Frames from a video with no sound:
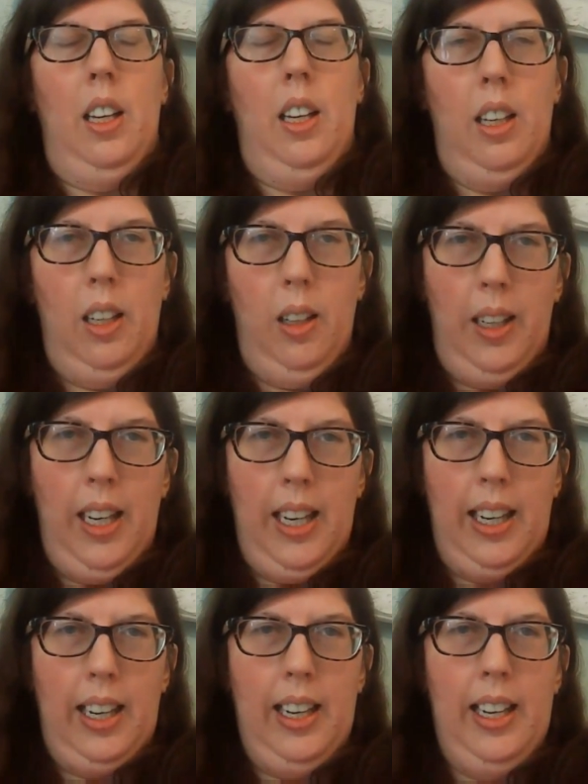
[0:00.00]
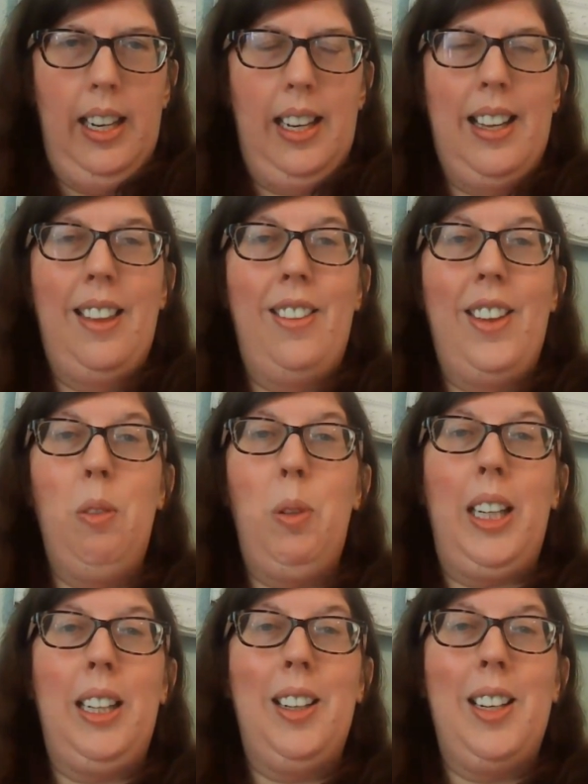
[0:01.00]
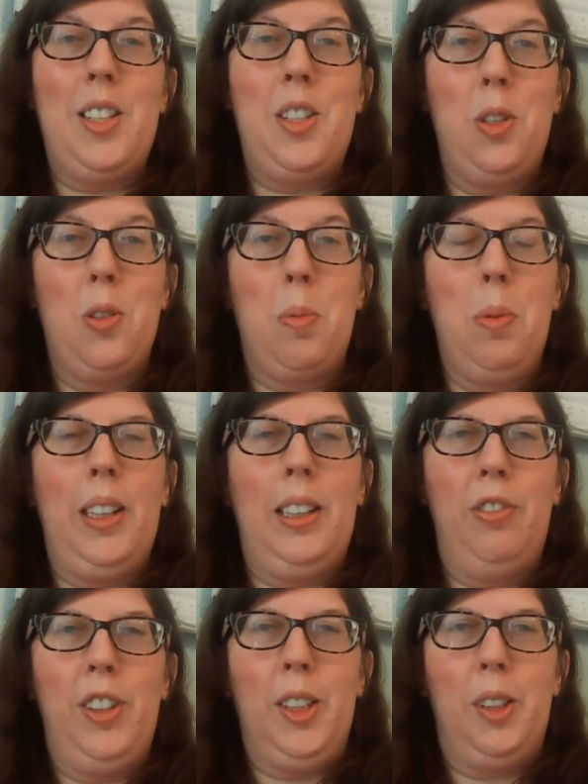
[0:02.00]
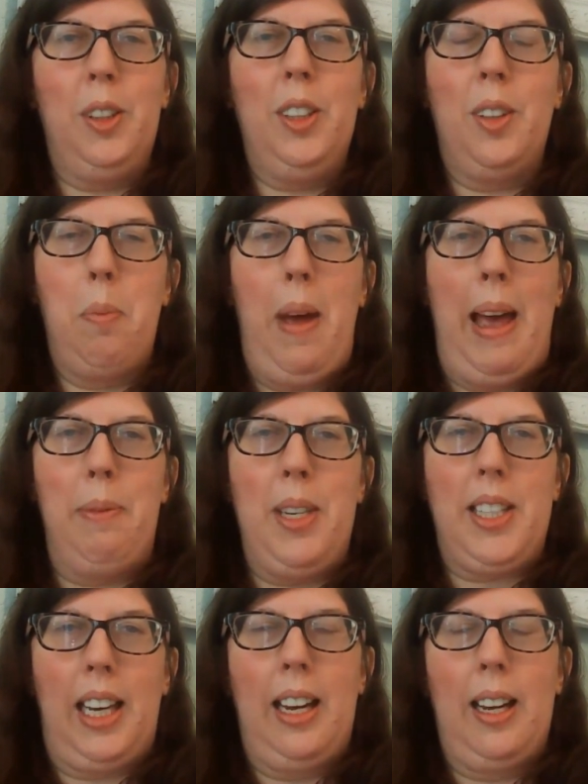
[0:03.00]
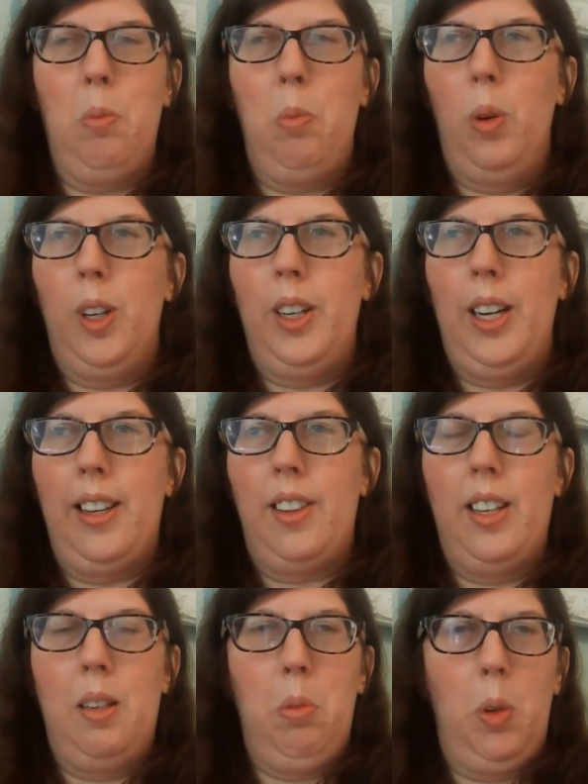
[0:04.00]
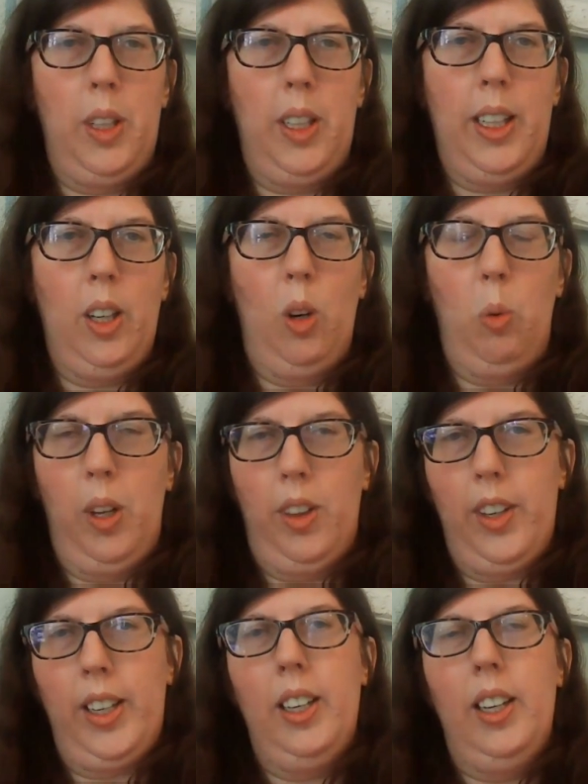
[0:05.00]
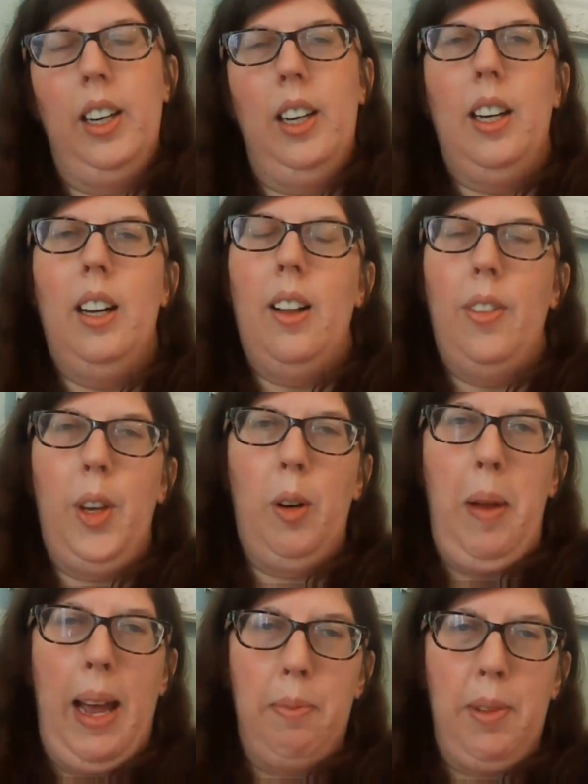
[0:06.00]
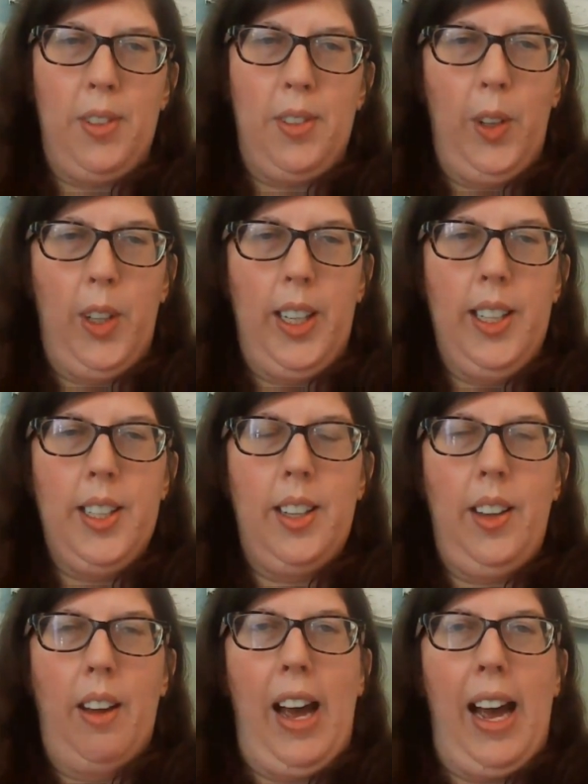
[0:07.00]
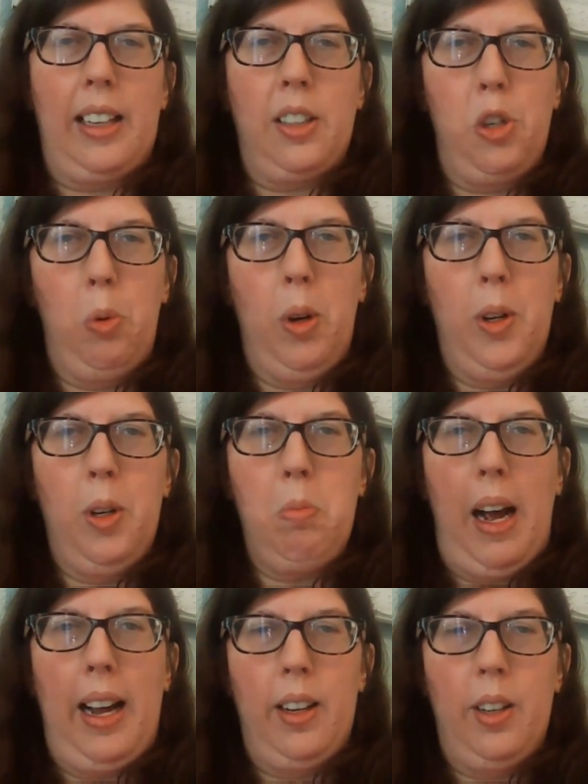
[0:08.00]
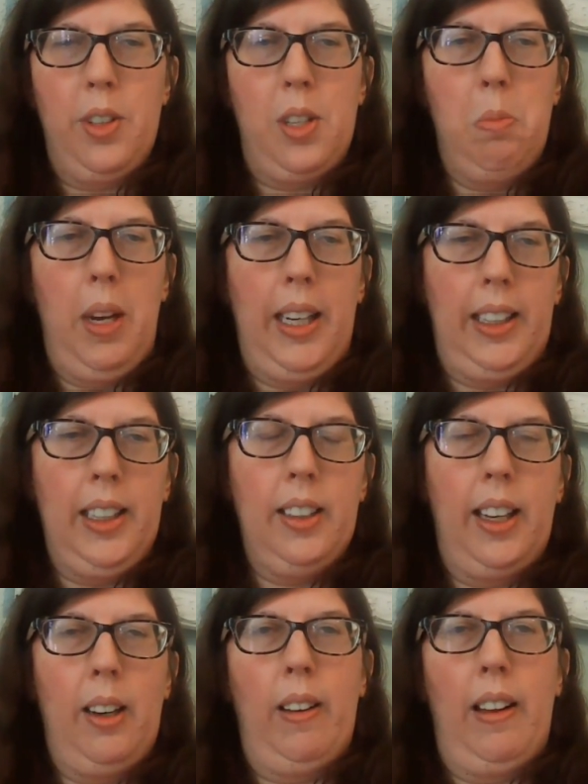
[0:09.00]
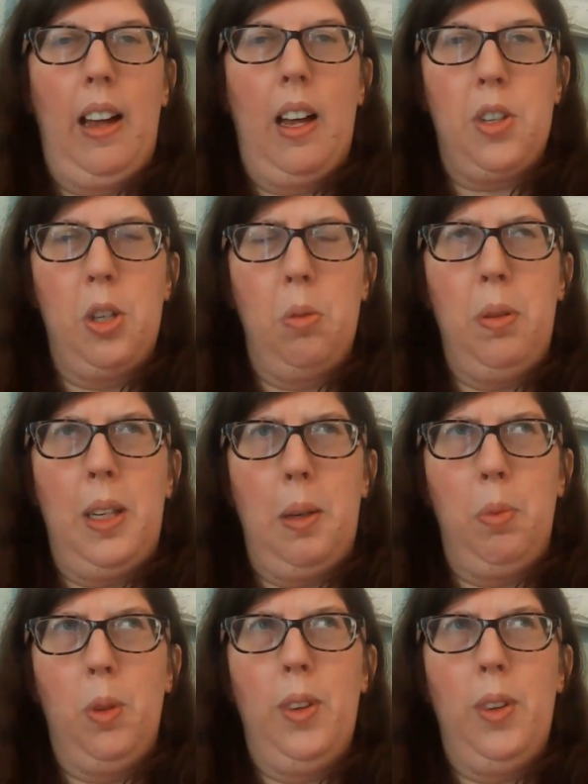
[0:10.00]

Okay, then we cut to Springfield, the Baptist camp, where Nathan and Marie are with the their Baptist friends, and they've hiked 200 miles to make it. They only lost two people.